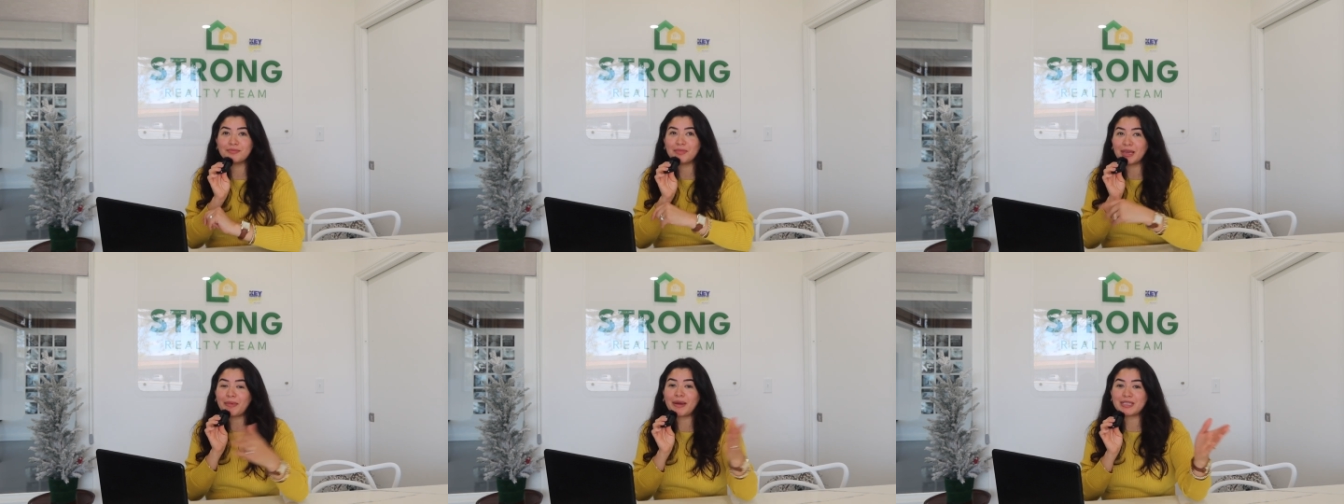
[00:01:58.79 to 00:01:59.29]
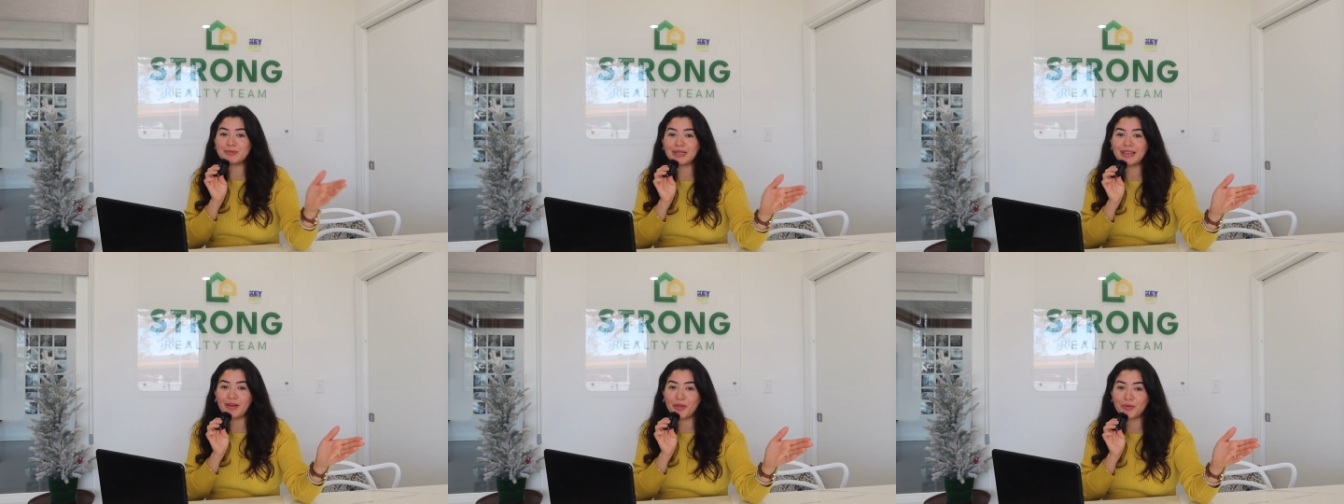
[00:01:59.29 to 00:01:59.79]
make my
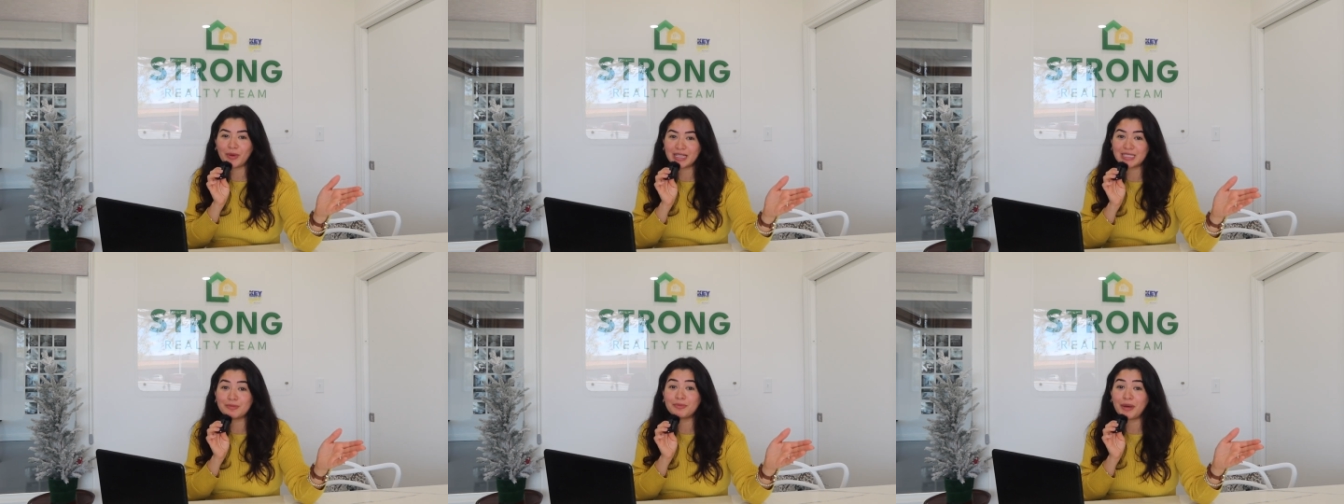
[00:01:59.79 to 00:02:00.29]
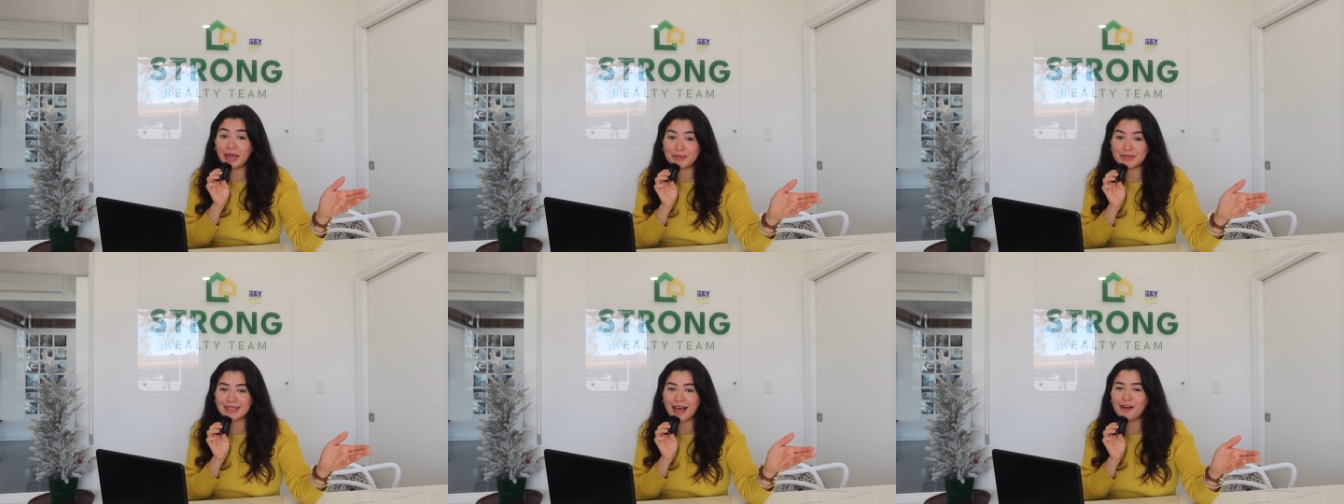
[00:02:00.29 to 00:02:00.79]
husband get on the rides by
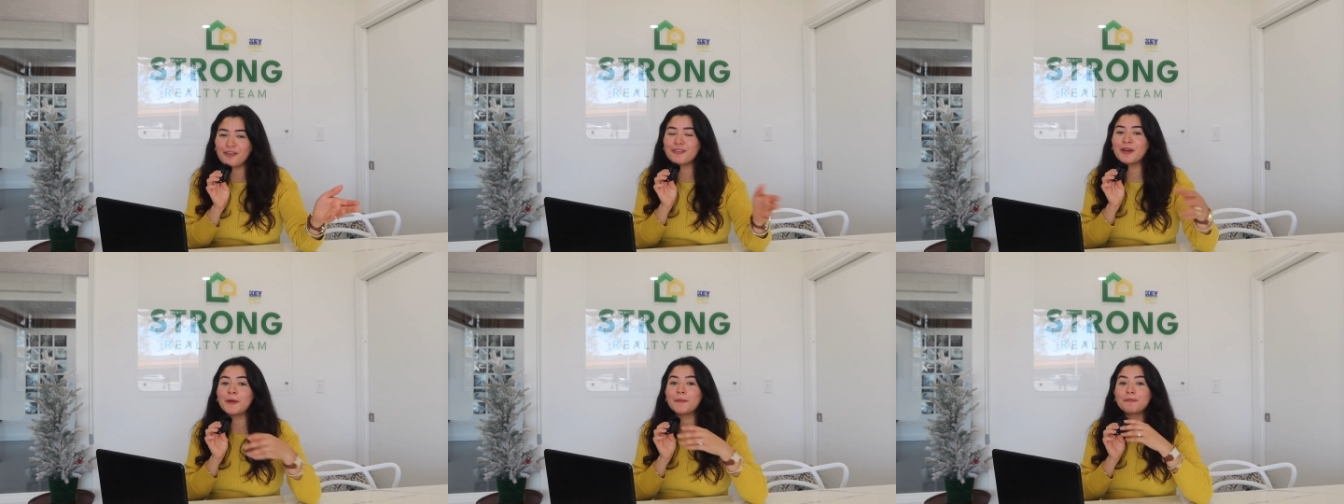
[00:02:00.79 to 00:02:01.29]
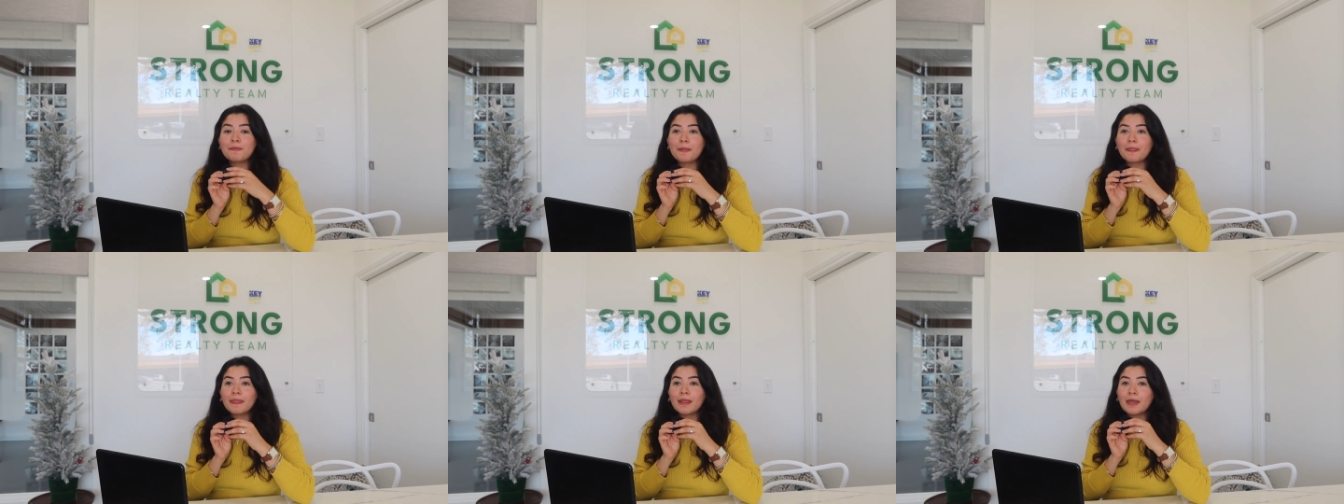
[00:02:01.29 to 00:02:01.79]
himself.
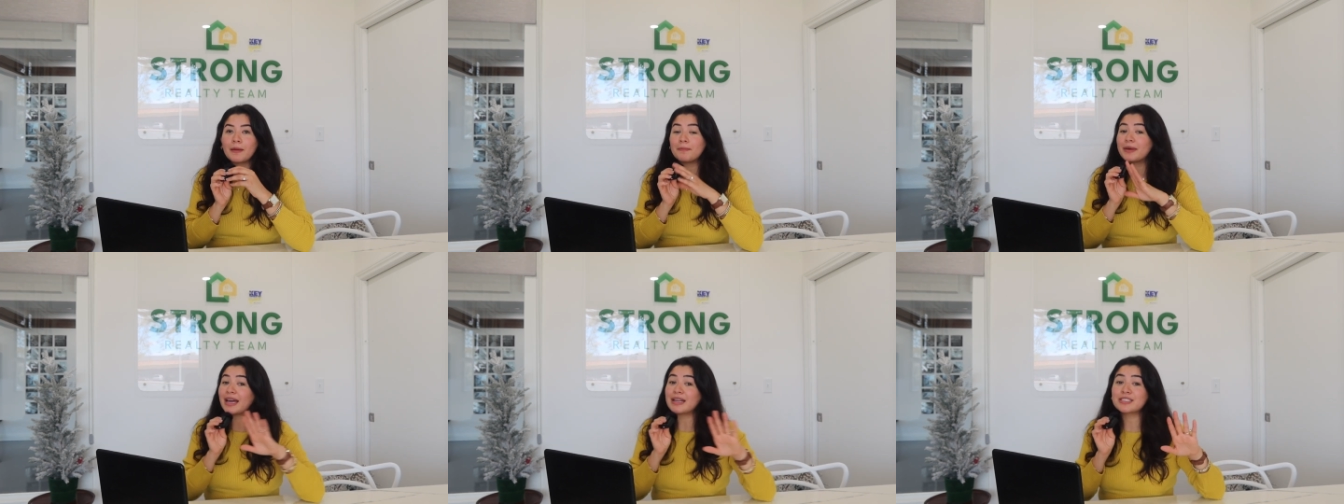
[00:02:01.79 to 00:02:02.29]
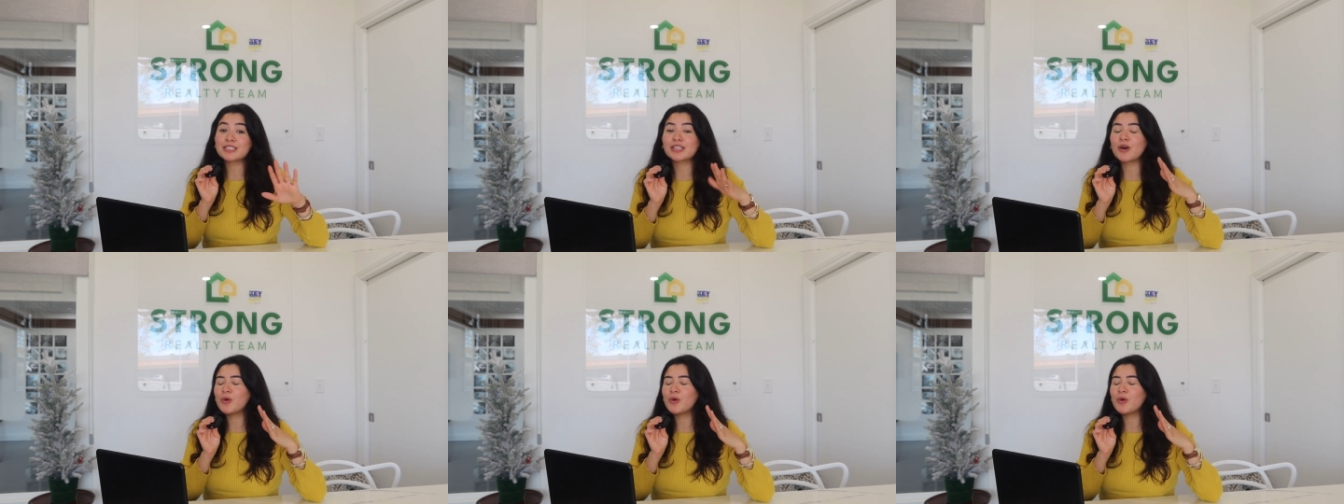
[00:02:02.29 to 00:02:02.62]
But the